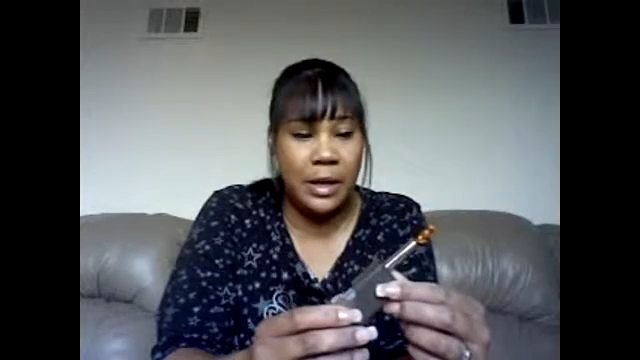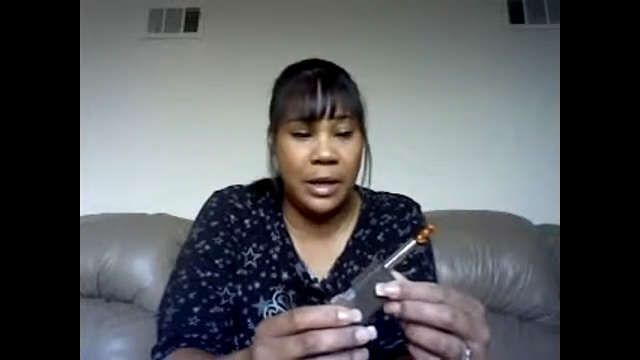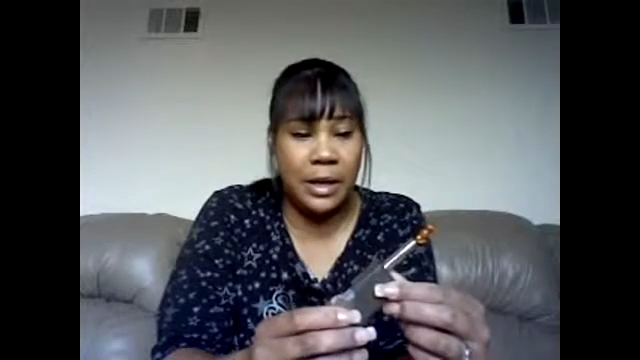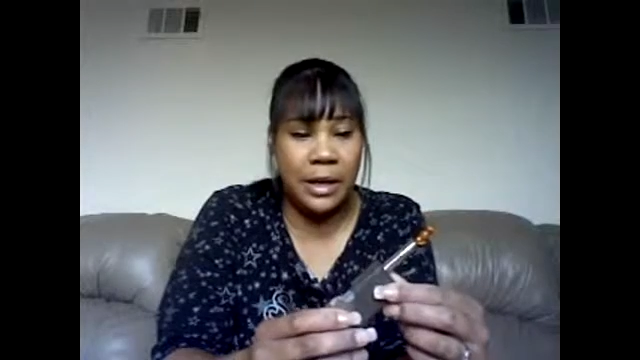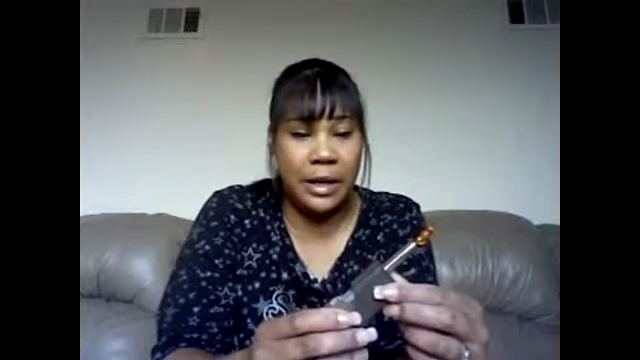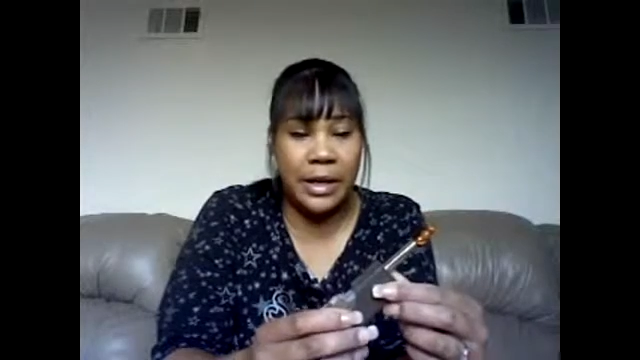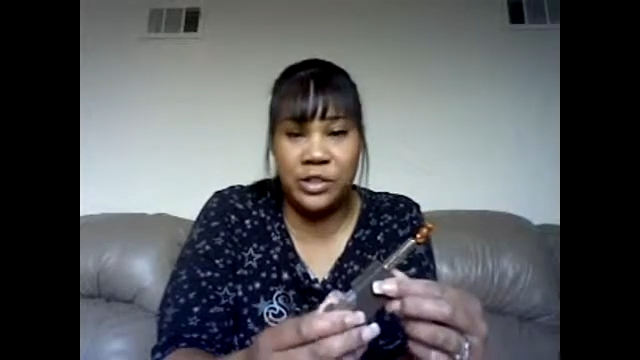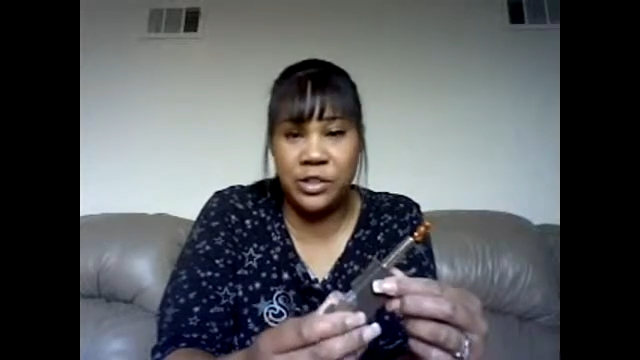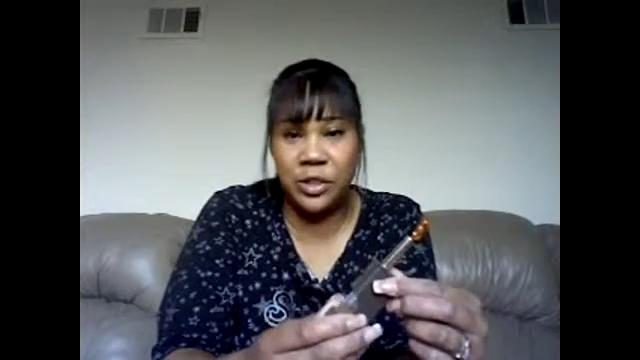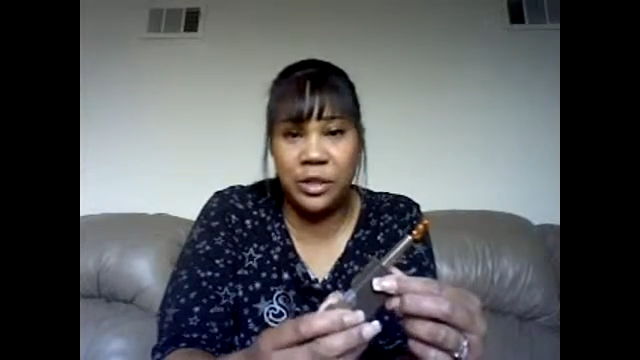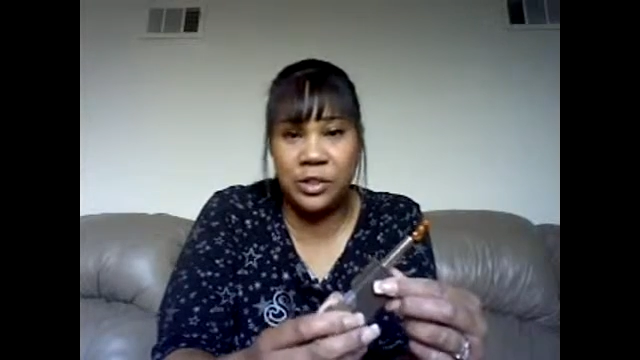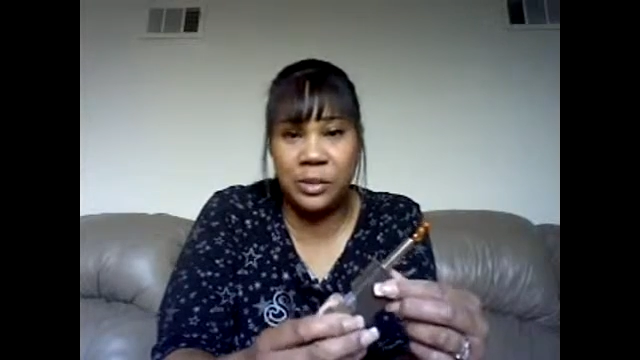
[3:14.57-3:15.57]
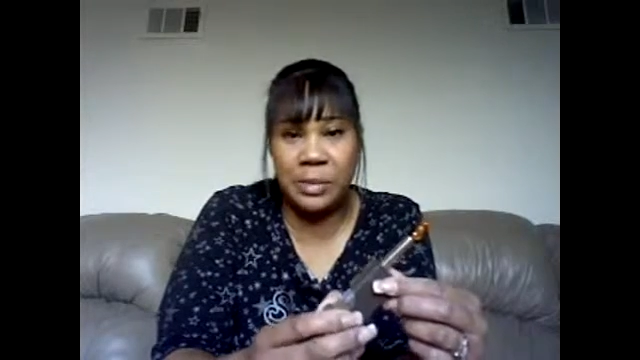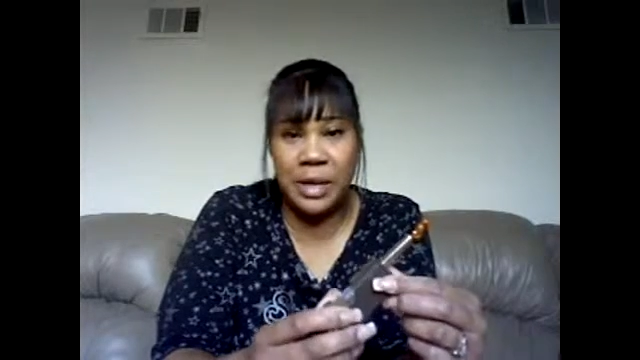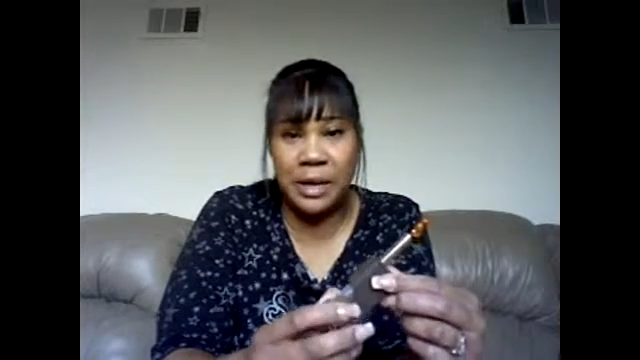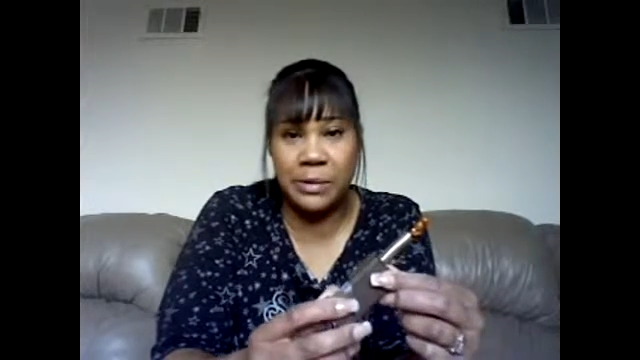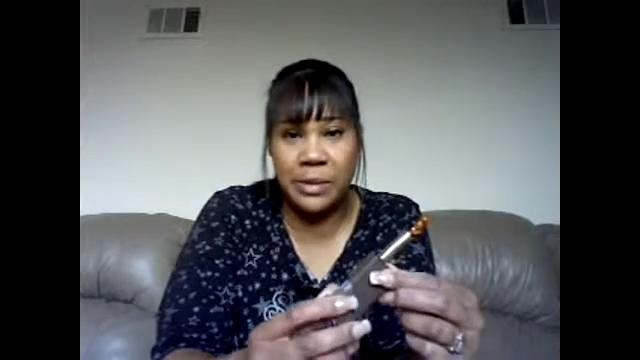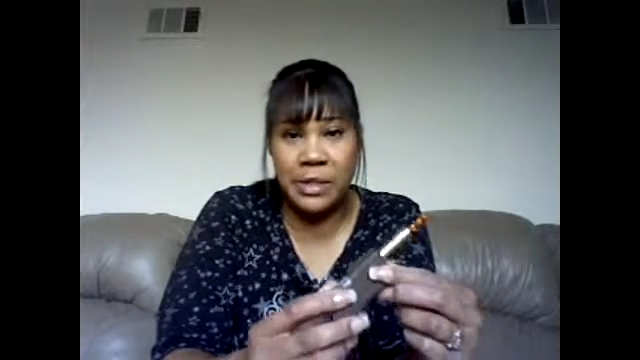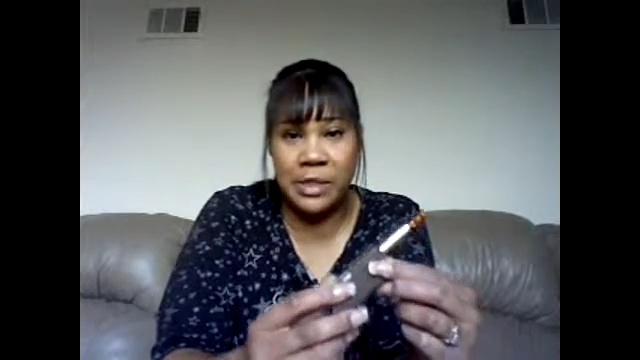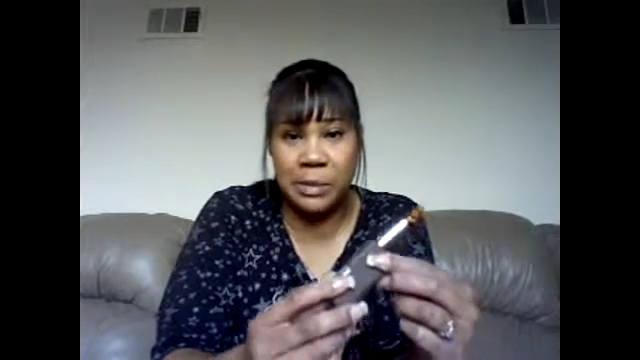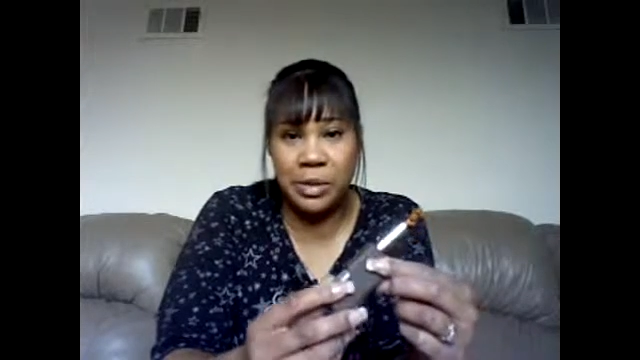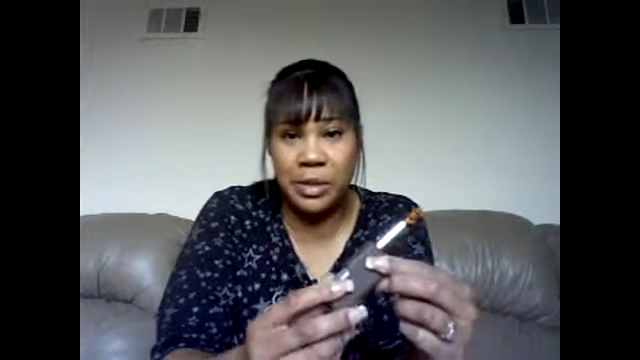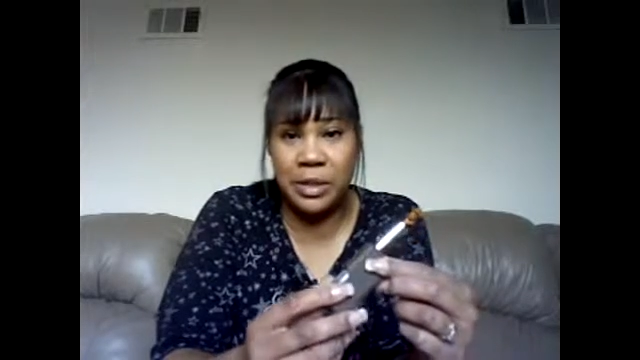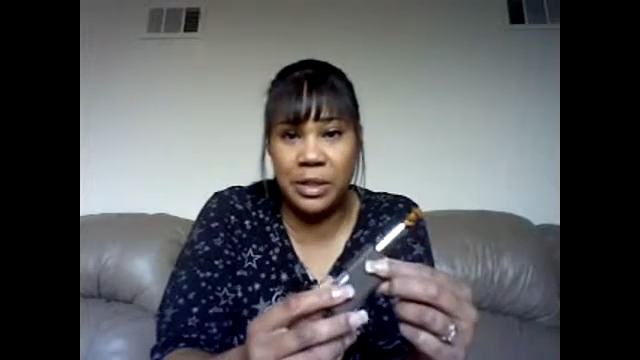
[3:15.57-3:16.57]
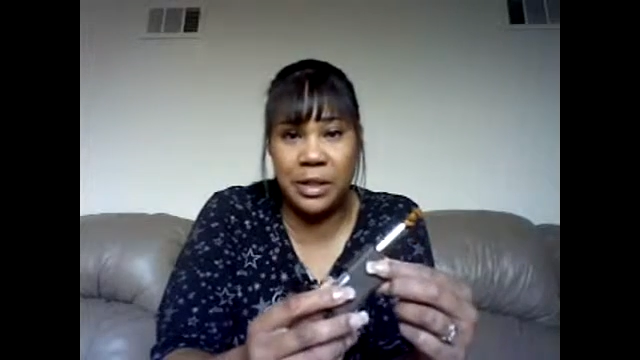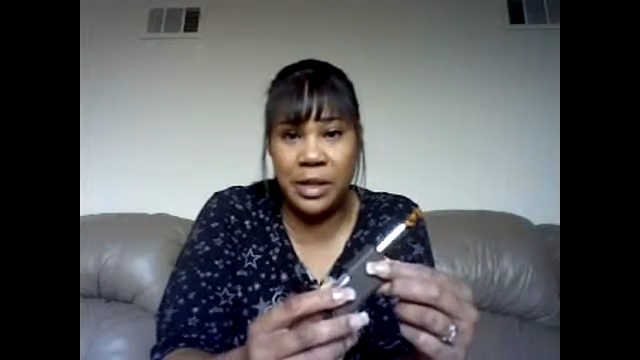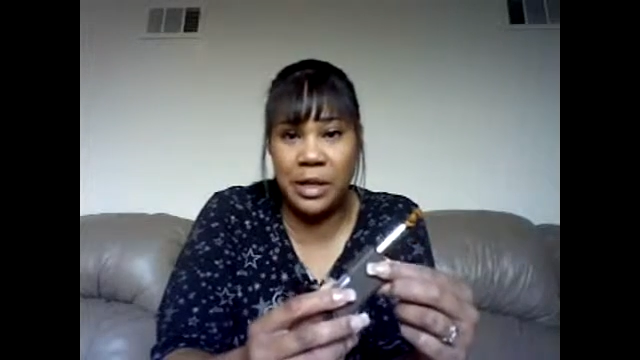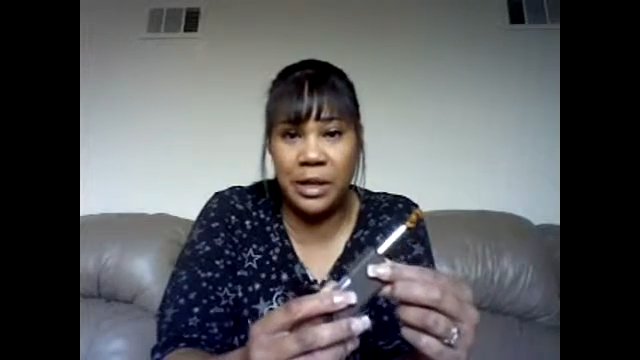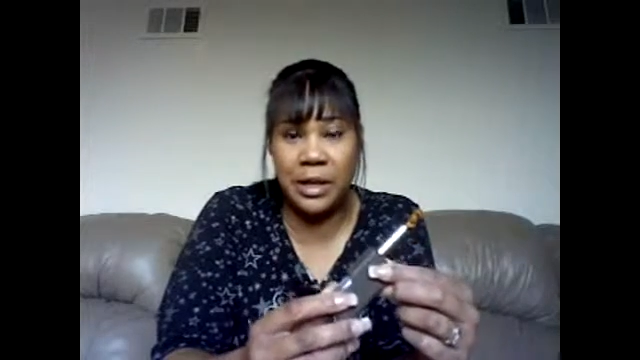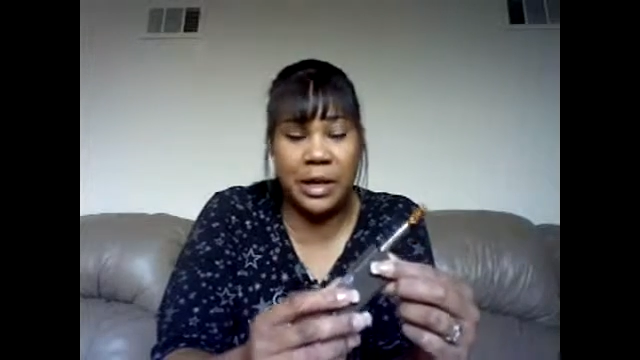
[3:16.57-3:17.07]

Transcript: I charged the batteries, I put it in there,